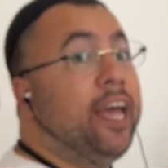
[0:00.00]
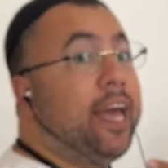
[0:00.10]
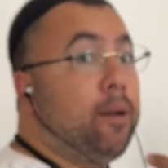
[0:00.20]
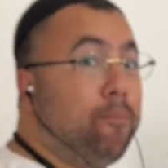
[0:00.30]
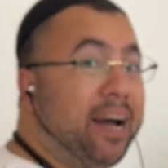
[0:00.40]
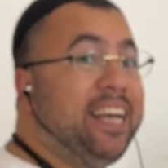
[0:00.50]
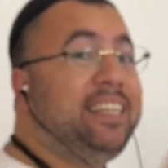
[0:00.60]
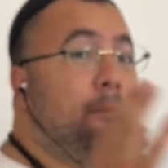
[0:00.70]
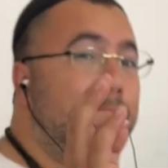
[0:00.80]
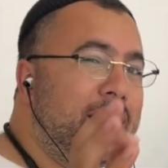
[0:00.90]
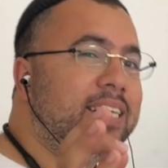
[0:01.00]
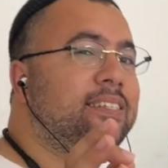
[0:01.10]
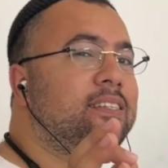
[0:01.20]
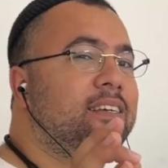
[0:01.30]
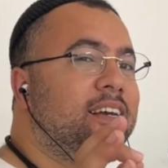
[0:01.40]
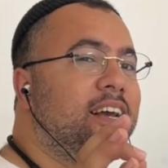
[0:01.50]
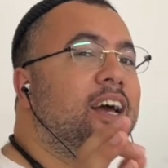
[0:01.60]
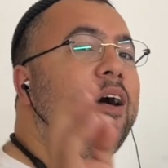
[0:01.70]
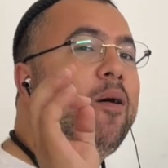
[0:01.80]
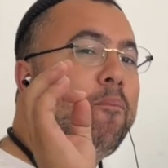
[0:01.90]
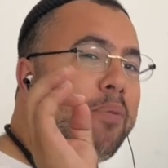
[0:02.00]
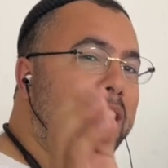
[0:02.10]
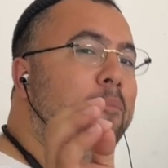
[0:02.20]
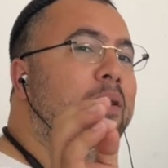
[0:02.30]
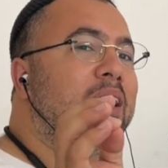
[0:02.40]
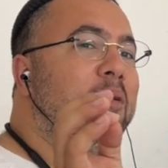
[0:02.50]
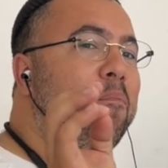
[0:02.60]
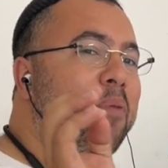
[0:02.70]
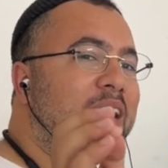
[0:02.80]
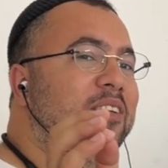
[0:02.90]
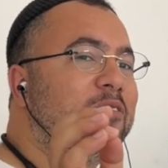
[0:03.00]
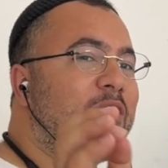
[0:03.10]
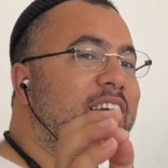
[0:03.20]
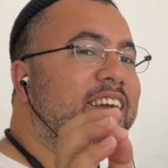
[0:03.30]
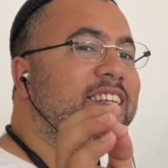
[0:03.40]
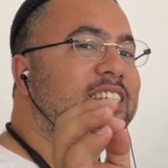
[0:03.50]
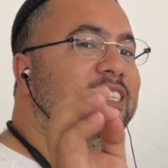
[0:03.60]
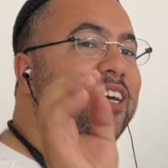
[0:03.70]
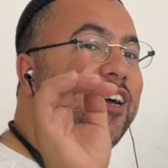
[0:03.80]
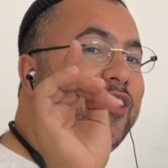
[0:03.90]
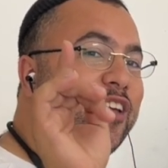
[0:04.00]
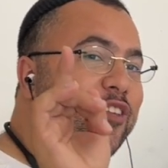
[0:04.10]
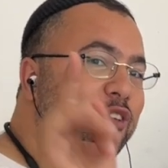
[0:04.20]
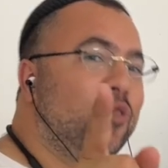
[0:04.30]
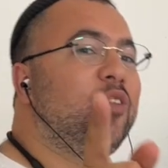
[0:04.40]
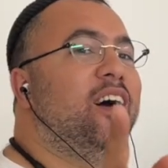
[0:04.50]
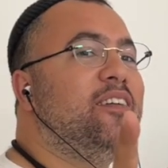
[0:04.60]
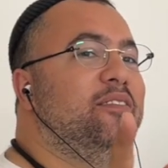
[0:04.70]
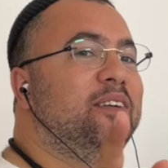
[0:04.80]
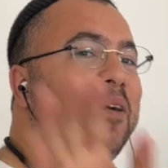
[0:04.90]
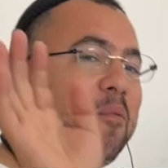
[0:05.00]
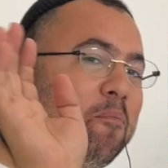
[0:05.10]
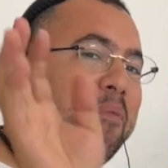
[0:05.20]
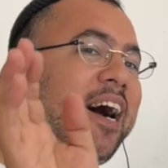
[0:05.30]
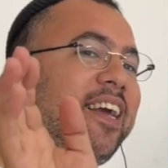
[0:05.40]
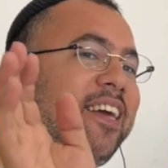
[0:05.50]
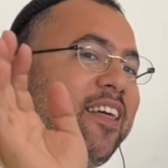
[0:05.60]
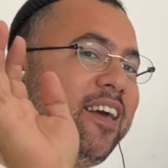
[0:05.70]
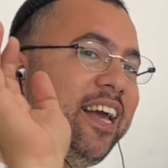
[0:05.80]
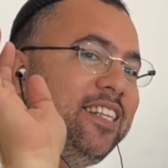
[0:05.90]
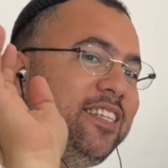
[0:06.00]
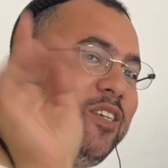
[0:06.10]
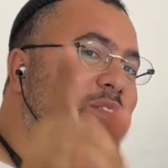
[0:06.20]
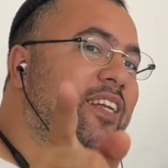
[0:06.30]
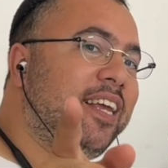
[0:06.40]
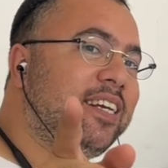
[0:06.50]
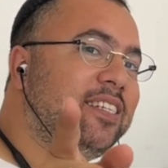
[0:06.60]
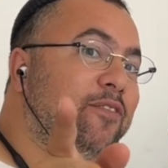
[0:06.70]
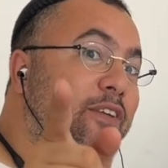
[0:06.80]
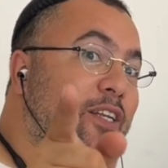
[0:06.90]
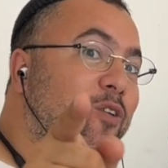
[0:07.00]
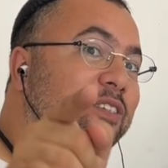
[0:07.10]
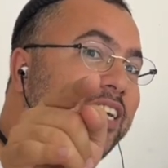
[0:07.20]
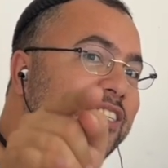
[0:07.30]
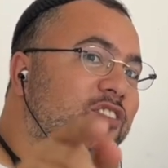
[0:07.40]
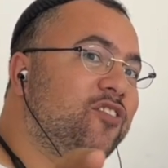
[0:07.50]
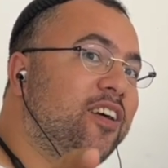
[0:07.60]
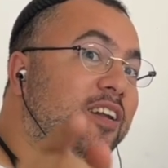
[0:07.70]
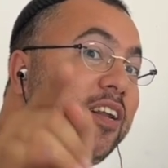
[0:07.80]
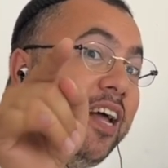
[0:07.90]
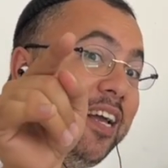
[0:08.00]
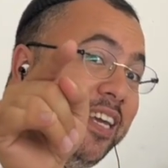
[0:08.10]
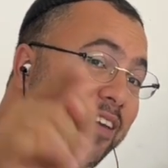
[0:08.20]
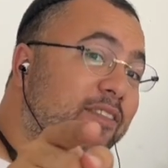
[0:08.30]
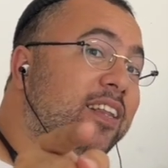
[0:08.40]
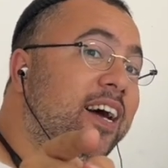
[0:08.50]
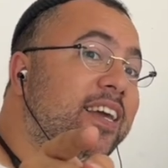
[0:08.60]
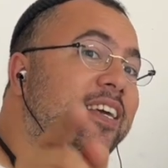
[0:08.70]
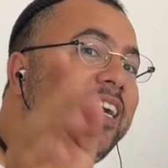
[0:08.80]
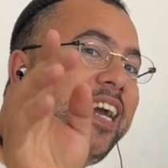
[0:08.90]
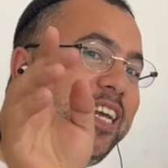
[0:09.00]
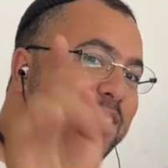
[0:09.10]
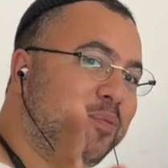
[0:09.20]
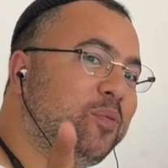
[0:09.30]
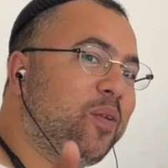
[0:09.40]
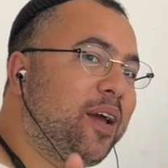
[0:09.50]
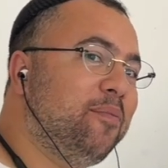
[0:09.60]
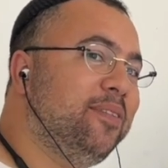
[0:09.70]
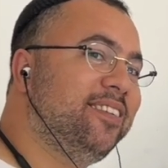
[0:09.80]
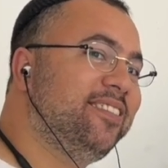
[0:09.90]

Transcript: and buy the best ping pong paddle rackets that you love. Bye, and see you on the next videos on this channel. Give a like and subscribe.